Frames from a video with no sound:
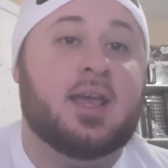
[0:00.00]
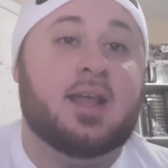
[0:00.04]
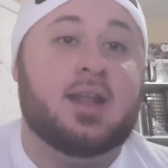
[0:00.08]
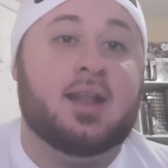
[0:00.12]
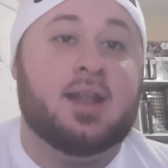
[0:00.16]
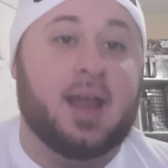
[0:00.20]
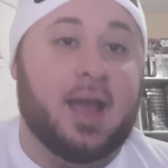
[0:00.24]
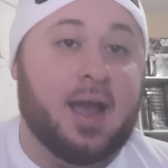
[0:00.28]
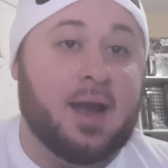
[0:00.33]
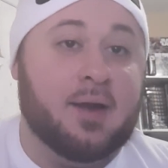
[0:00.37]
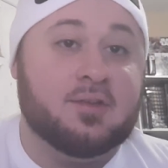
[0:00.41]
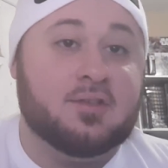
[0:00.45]

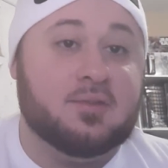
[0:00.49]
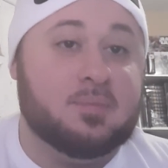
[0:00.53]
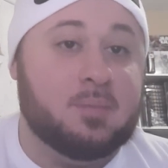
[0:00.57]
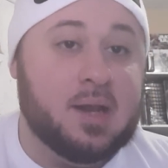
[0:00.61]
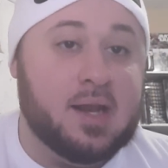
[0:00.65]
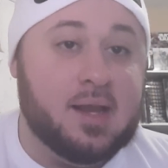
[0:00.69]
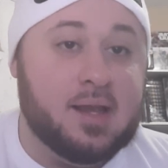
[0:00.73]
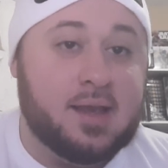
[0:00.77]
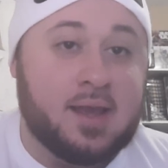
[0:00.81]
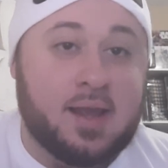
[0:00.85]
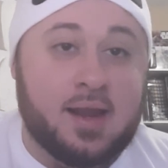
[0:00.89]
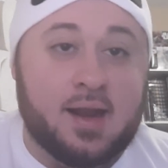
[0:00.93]
Now it's been
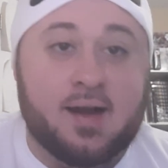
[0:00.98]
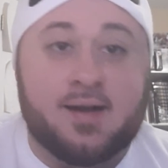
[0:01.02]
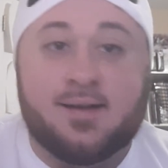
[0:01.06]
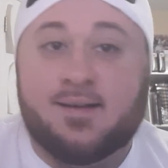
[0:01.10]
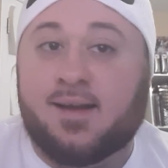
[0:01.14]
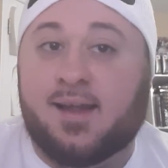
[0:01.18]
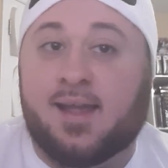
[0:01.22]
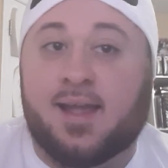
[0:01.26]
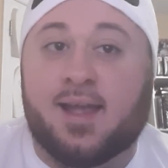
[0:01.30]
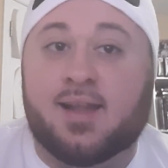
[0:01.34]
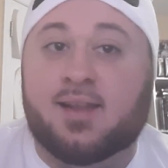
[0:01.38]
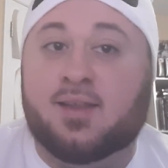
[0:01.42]
a year,
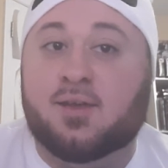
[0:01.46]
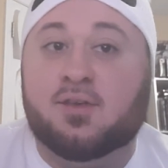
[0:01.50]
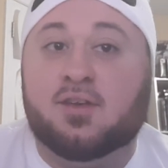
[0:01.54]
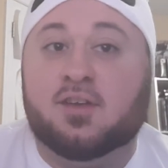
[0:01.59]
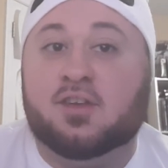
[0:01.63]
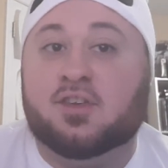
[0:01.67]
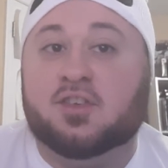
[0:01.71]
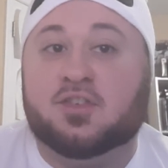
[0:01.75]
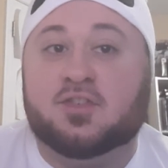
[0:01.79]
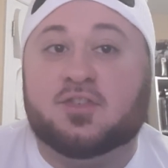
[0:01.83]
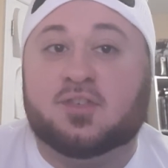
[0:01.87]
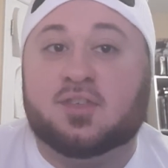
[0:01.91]
and you could
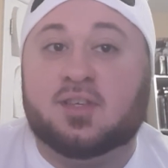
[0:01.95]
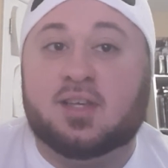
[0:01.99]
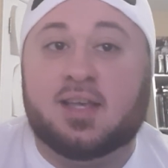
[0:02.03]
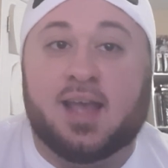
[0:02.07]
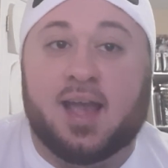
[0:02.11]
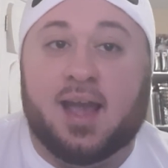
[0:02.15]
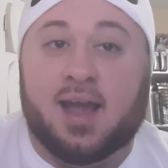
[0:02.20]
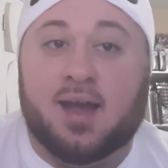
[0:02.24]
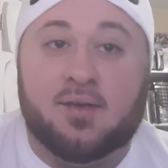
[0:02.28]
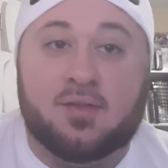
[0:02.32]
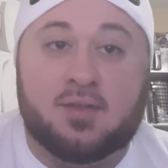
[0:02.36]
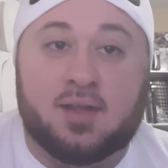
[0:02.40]
just see
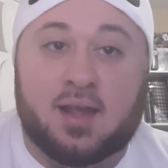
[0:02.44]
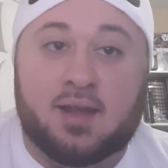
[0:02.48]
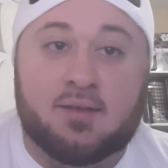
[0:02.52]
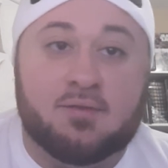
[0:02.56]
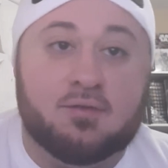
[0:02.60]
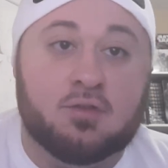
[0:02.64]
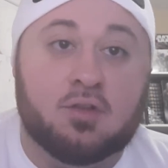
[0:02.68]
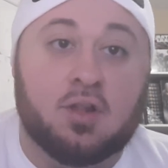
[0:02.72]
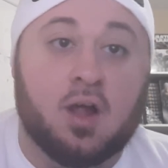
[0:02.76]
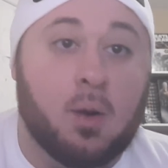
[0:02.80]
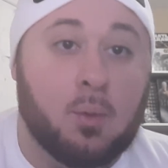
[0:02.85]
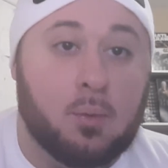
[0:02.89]
how they've
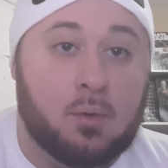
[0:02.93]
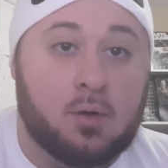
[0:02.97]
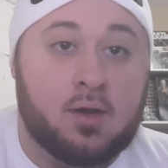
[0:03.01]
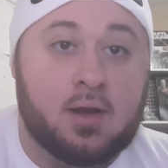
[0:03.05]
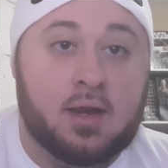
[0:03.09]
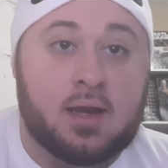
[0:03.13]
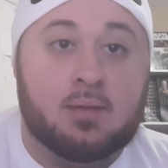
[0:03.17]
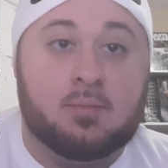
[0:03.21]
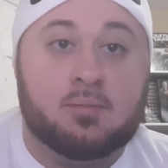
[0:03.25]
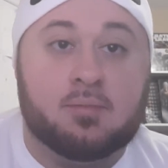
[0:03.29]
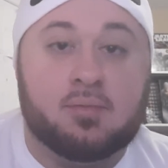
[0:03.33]
lowered in